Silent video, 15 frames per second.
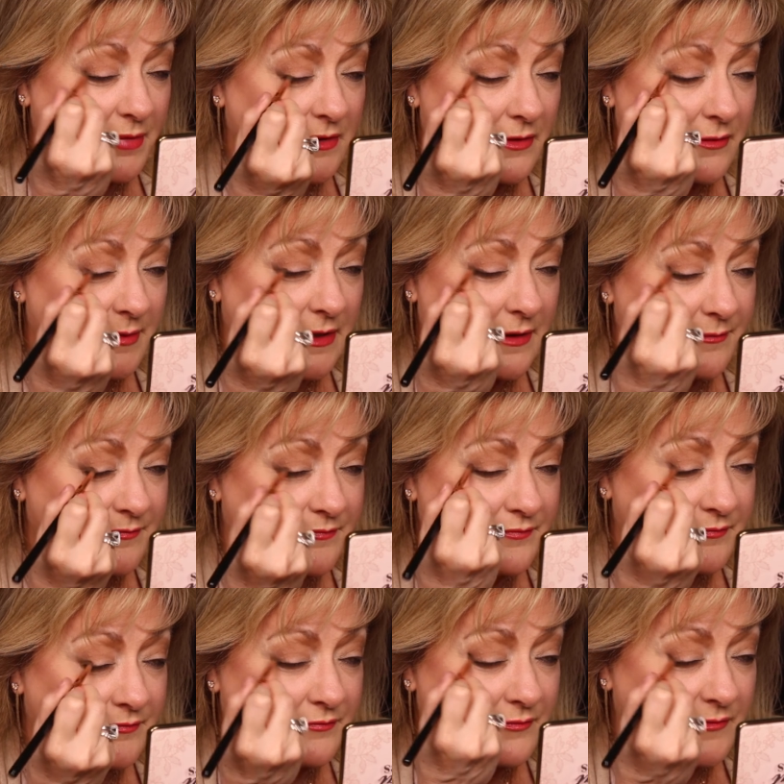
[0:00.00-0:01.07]
a little bit,
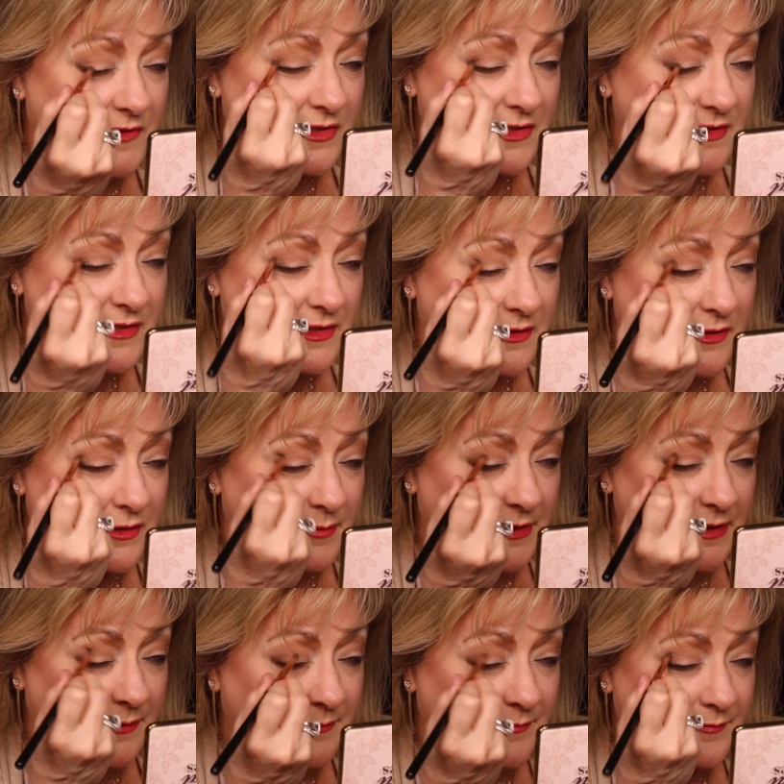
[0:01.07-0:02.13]
just a little
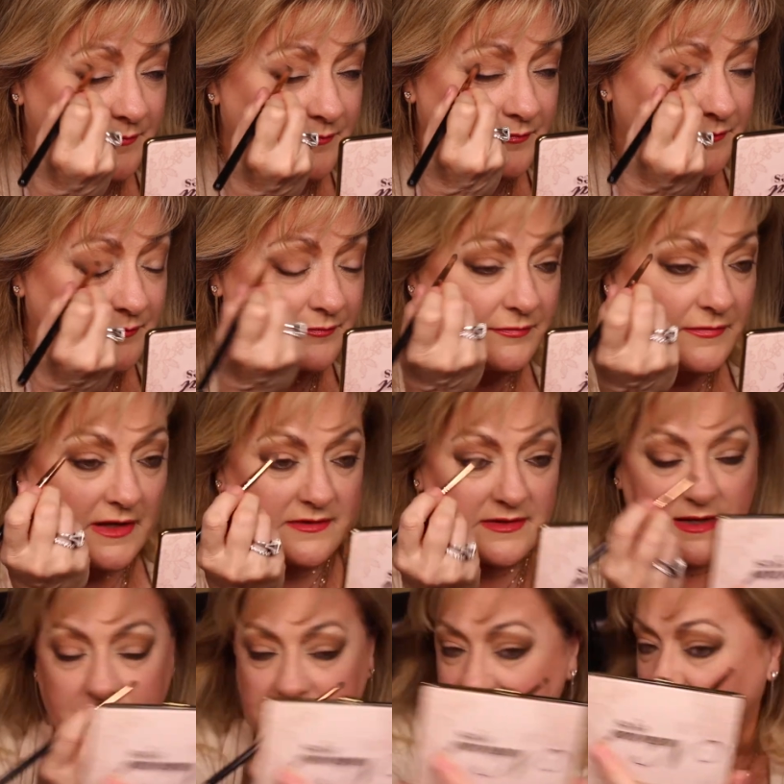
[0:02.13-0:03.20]
bit, because I
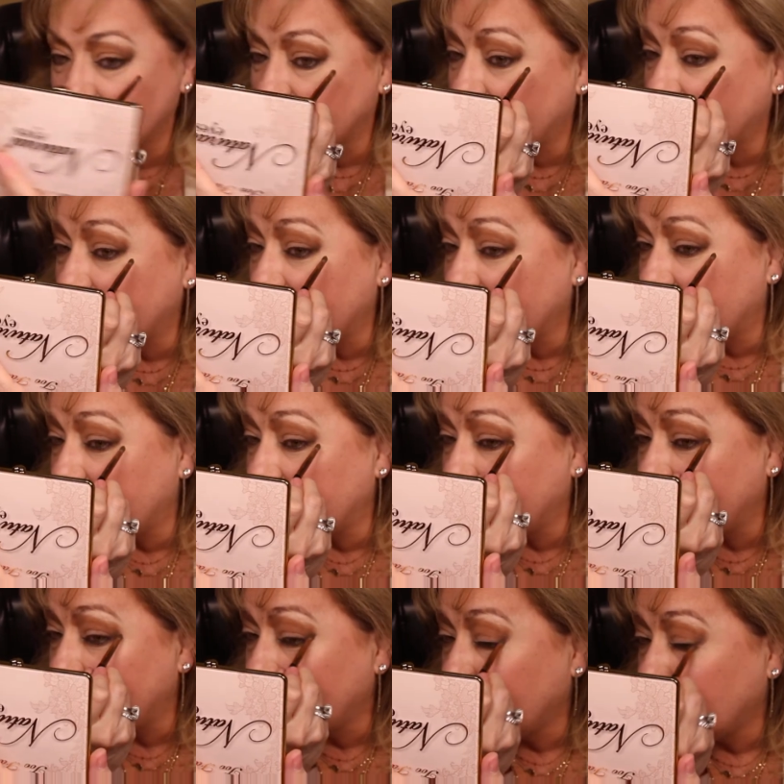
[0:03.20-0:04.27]
am still trying to have kind of a